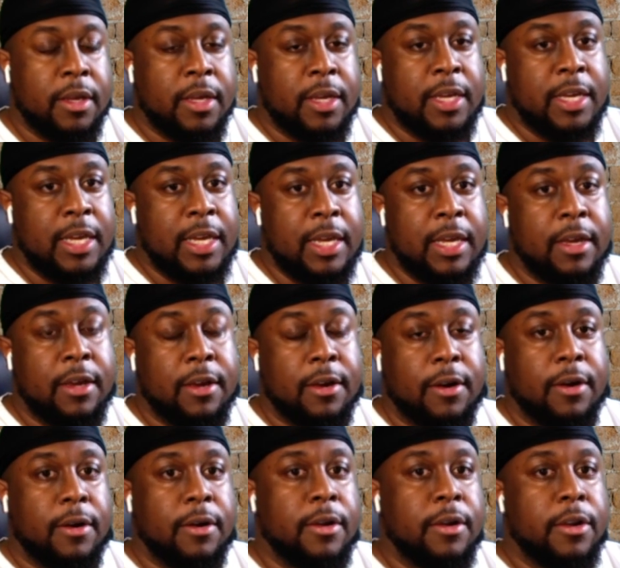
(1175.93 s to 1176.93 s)

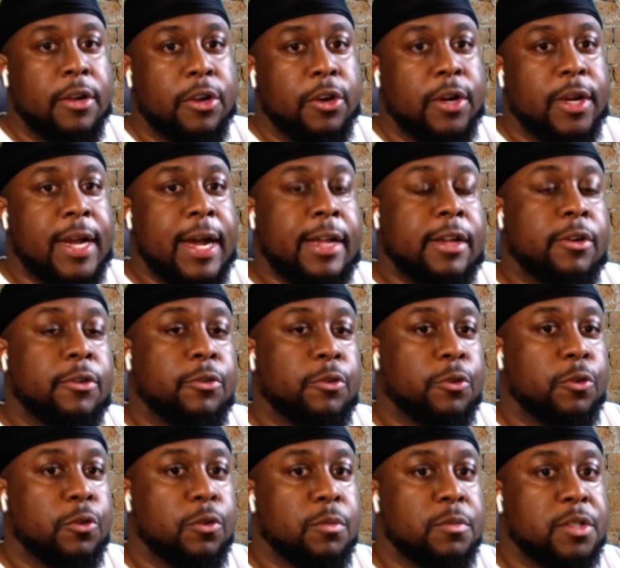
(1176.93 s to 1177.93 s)
Here, you're kind of
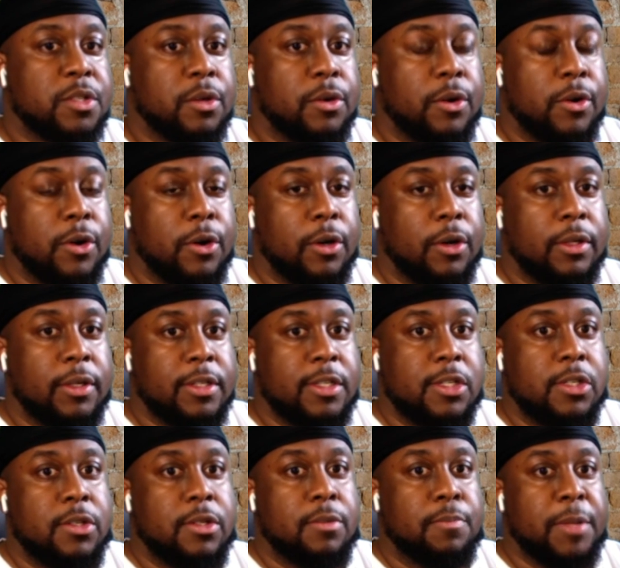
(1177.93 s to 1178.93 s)
groomed so early
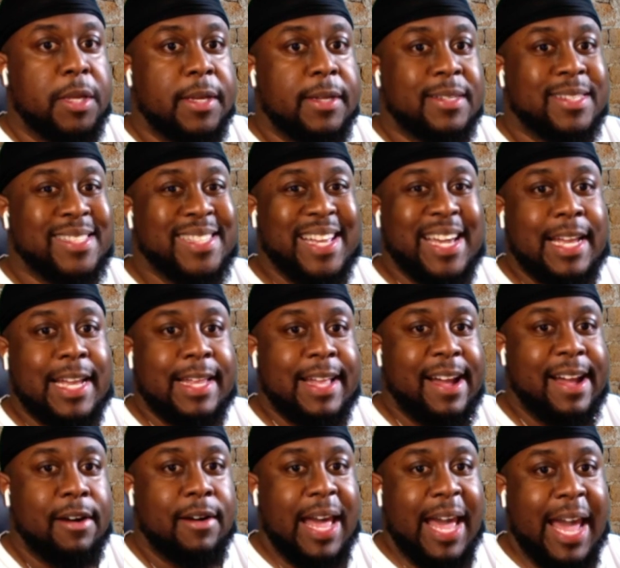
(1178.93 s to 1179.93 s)
to be a
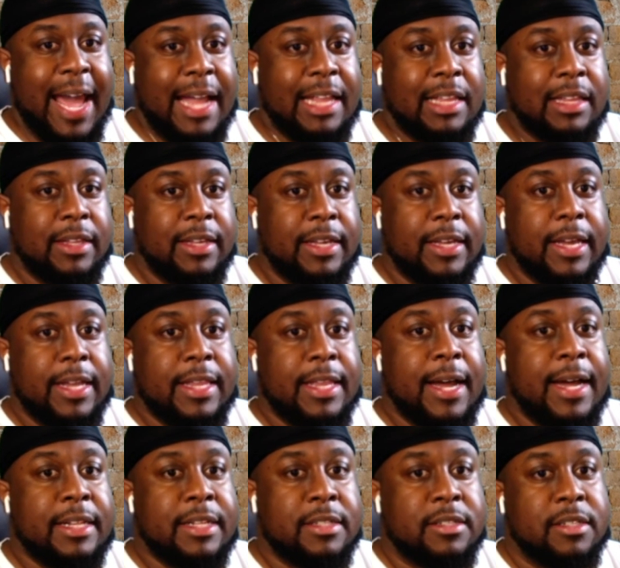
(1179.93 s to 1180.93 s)
standout athlete and
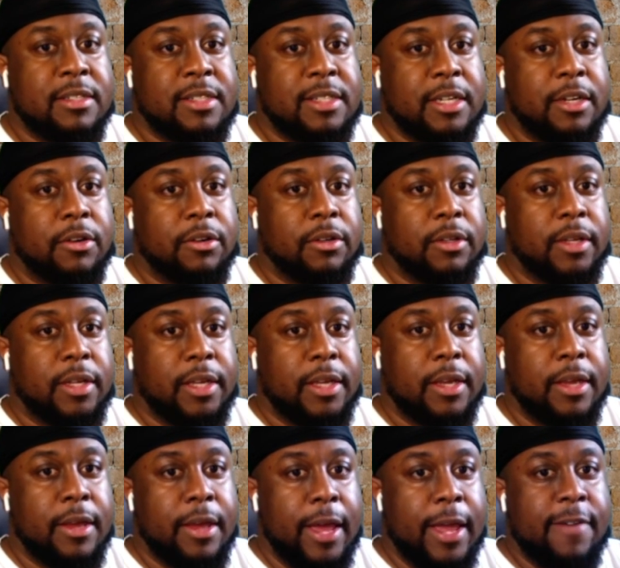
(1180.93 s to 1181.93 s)
not
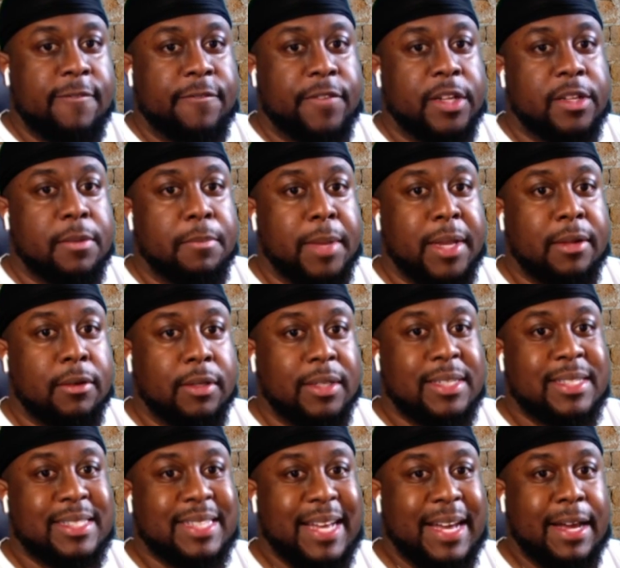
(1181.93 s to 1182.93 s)
necessarily a
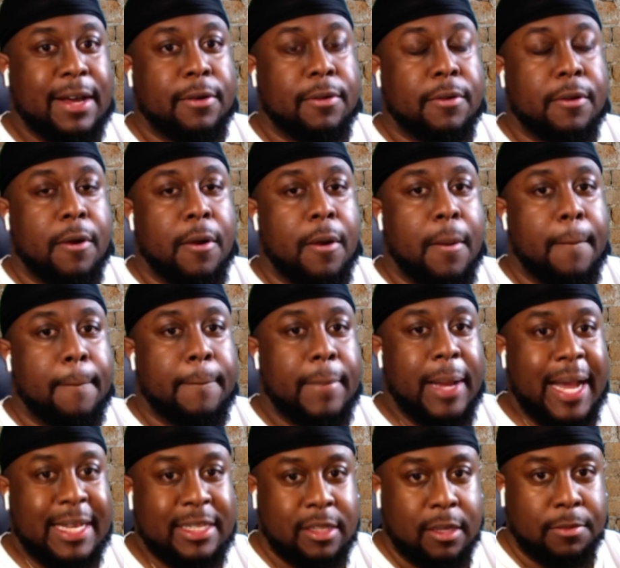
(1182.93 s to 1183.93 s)
fundamentally sound
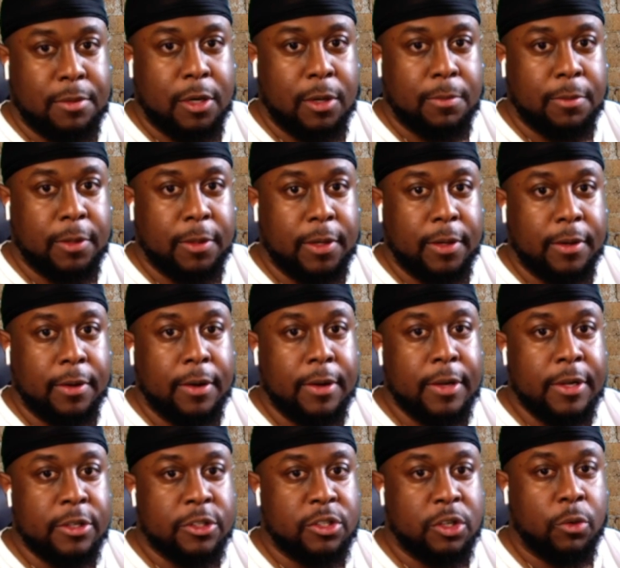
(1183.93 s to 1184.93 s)
basketball player.
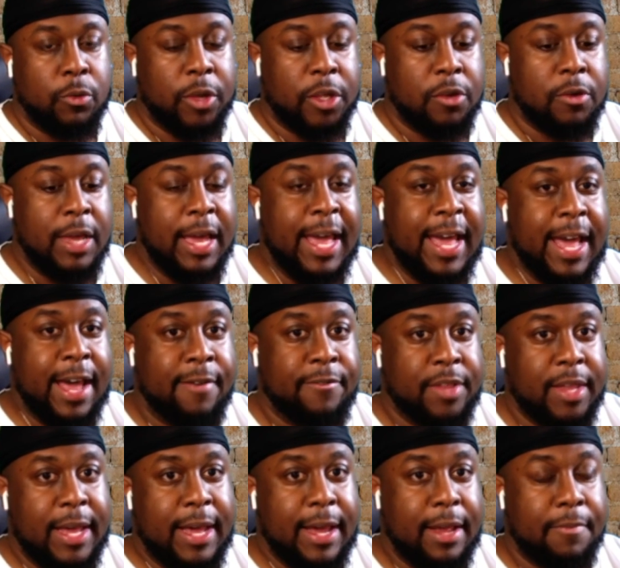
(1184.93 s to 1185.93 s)
So when you
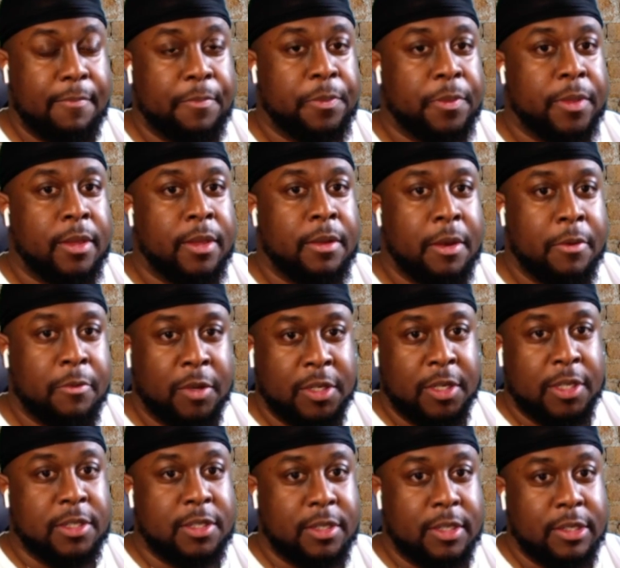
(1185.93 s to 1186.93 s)
have that,
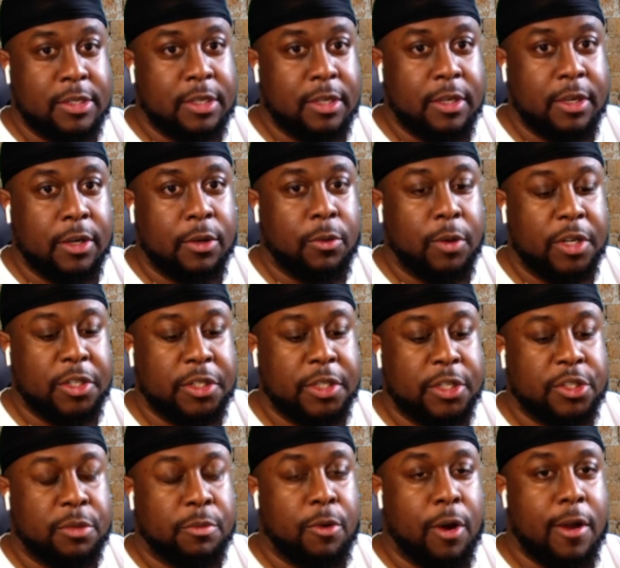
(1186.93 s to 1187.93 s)
and it's a good question
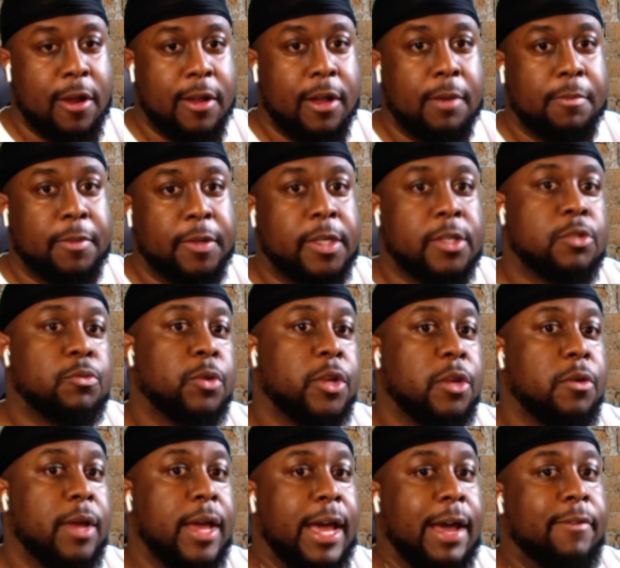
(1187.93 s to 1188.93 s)
that you brought it up because
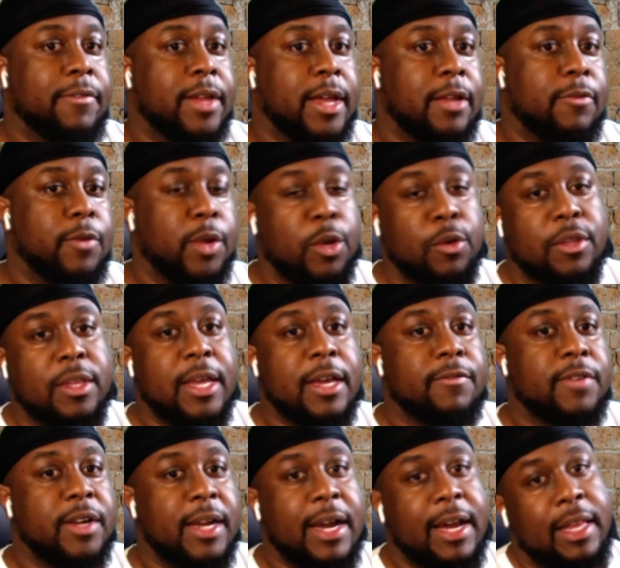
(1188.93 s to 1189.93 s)
when you have that, when you
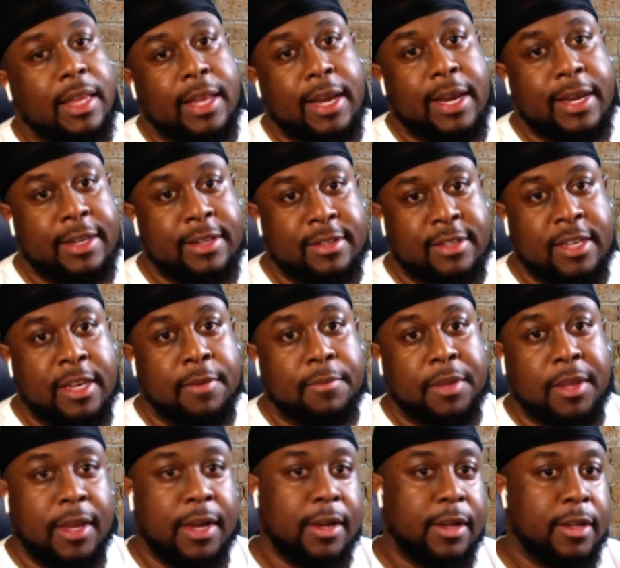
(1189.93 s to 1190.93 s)
think of a guy like
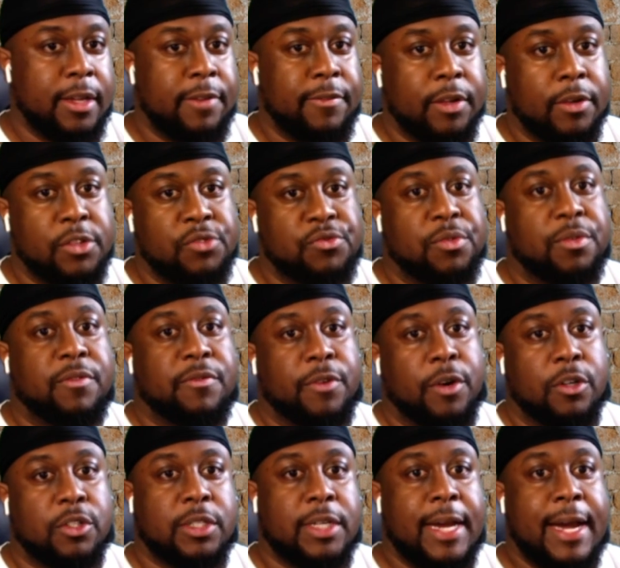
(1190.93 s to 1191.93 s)
Tim Duncan, even though he's from the
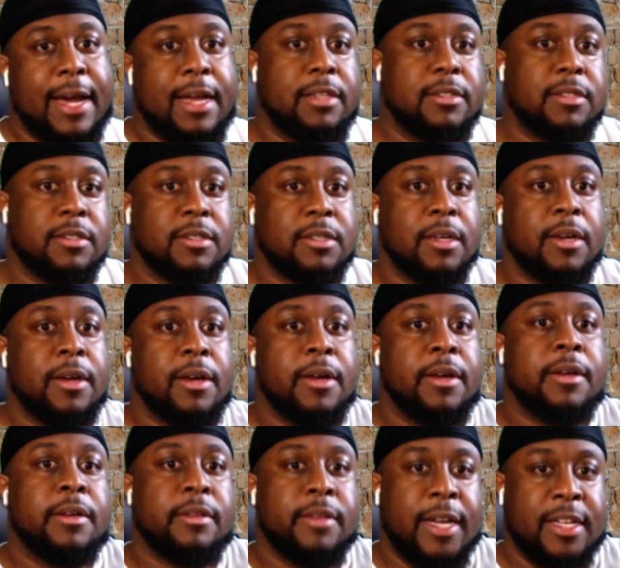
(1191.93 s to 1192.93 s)
Virgin Islands,
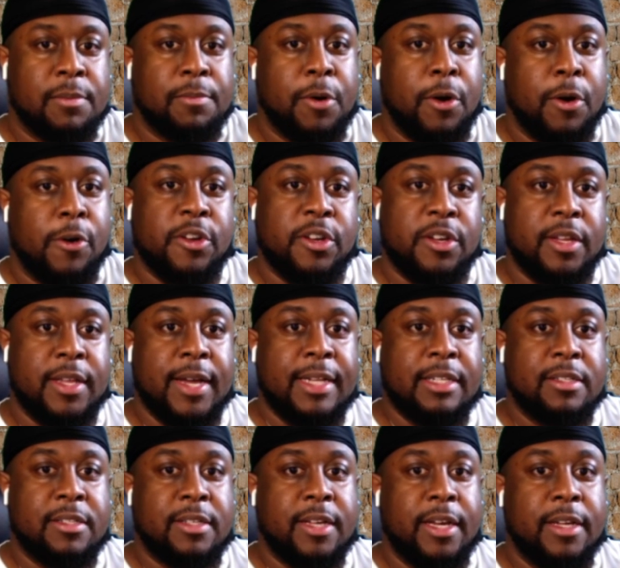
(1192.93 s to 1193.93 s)
that's a part of the
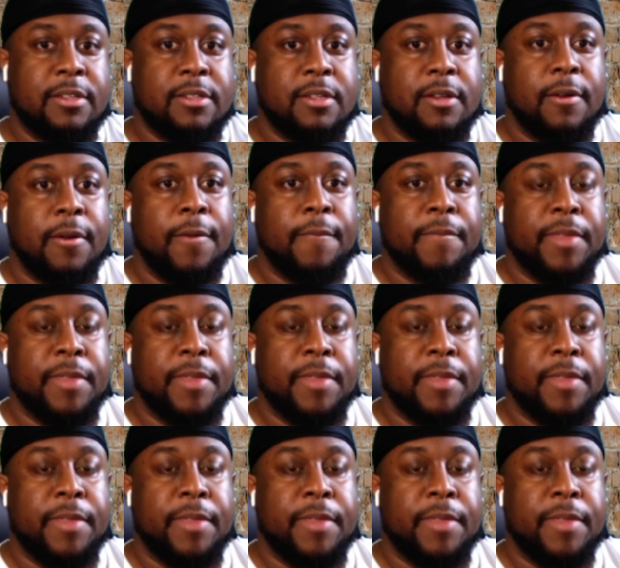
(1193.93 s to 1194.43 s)
United States.